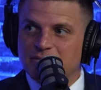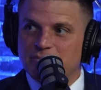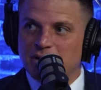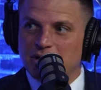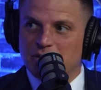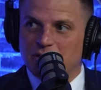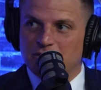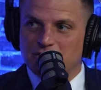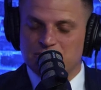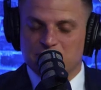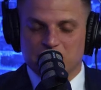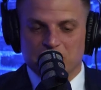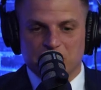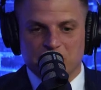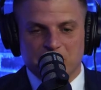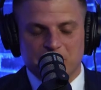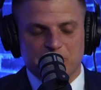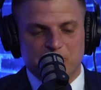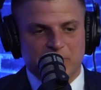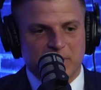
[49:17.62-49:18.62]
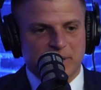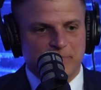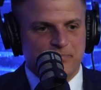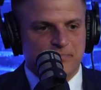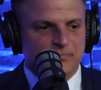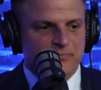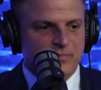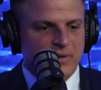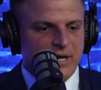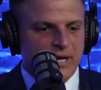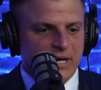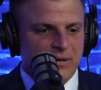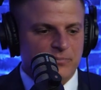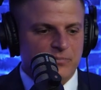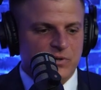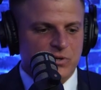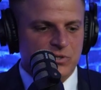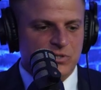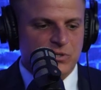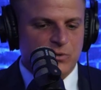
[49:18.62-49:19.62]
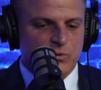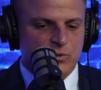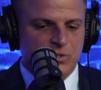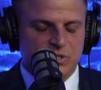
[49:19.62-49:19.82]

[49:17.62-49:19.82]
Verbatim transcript: Bailouts are good, but yeah, there's always.